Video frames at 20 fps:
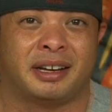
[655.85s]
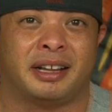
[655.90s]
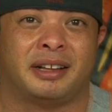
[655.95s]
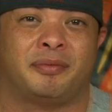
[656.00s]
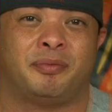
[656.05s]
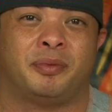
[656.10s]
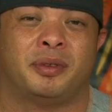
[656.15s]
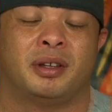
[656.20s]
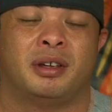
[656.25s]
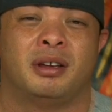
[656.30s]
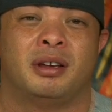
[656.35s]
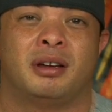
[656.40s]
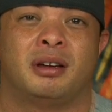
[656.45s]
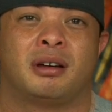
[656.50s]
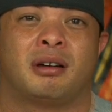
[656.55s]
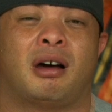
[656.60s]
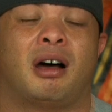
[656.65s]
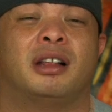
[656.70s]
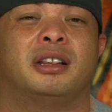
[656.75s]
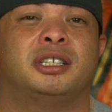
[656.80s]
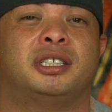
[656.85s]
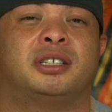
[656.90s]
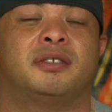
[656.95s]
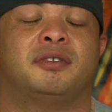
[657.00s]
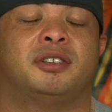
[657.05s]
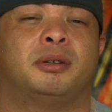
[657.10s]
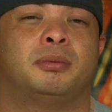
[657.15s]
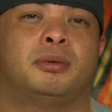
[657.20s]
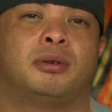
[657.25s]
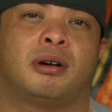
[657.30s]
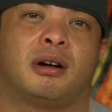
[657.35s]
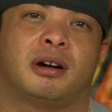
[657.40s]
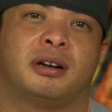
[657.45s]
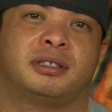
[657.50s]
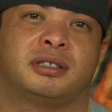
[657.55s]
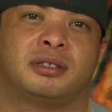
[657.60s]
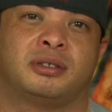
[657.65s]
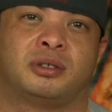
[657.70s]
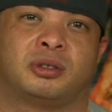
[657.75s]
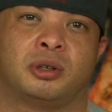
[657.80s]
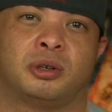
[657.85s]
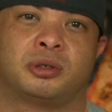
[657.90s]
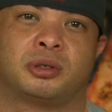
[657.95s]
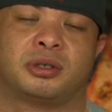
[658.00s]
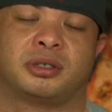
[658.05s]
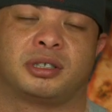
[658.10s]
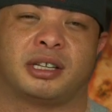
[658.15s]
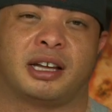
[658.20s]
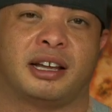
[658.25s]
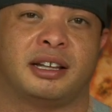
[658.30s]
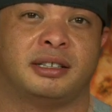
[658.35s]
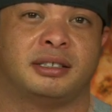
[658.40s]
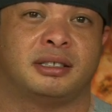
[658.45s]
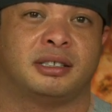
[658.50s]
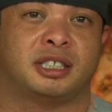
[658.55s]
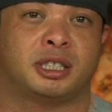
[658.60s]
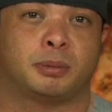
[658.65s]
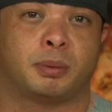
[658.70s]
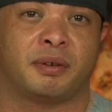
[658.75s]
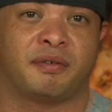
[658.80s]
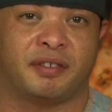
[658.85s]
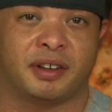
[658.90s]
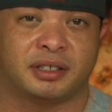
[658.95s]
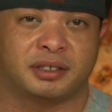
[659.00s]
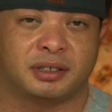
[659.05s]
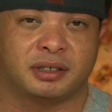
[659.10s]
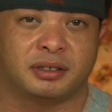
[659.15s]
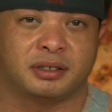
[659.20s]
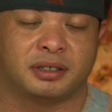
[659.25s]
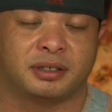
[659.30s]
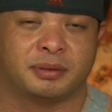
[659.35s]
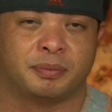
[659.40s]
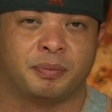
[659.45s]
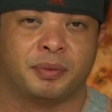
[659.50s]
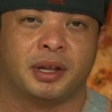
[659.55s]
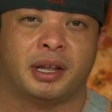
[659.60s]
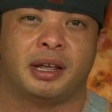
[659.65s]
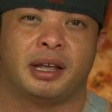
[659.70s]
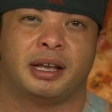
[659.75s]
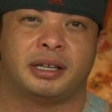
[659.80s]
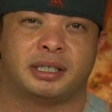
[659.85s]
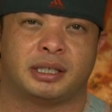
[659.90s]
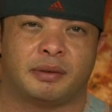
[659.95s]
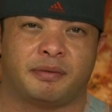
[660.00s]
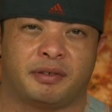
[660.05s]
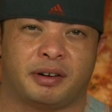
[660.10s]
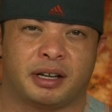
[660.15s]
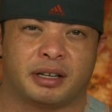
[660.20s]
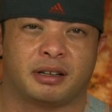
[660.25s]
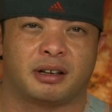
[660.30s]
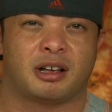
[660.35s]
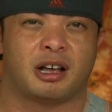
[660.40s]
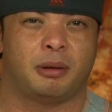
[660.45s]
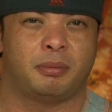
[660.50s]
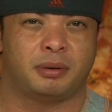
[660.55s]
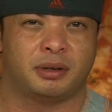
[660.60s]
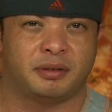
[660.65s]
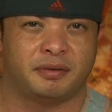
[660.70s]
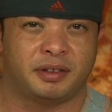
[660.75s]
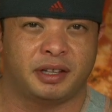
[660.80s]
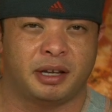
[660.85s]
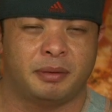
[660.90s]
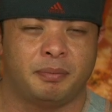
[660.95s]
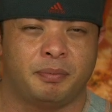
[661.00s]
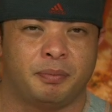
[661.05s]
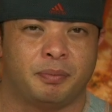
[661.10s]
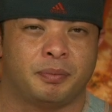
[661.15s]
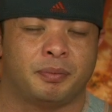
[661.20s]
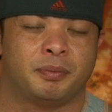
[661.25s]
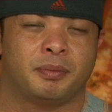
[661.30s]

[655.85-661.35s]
Like College of Liberal Arts and Social Sciences professors, except for like a couple of them,